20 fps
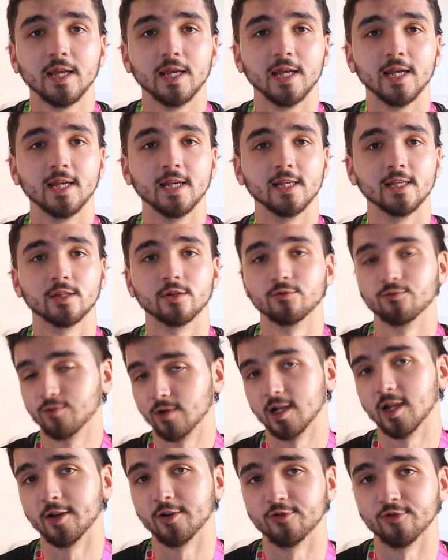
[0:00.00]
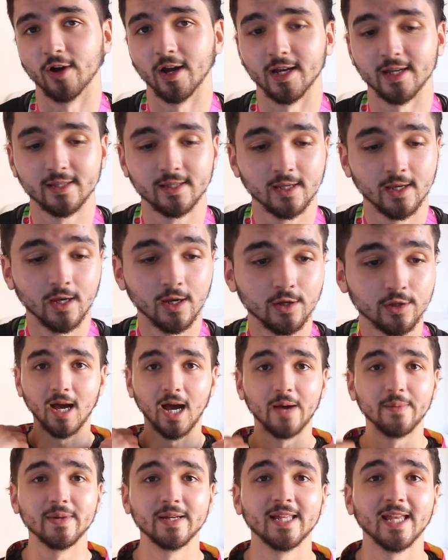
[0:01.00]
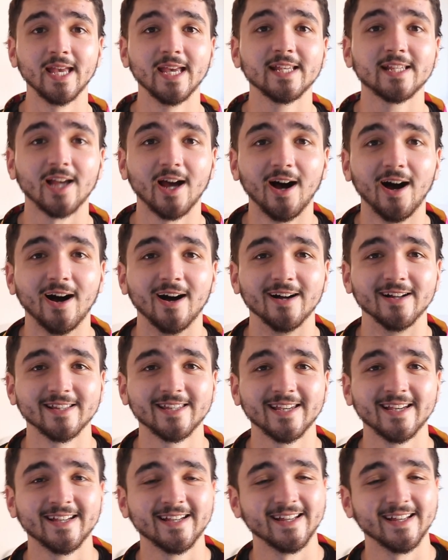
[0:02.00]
is really great. I mean, it is hard.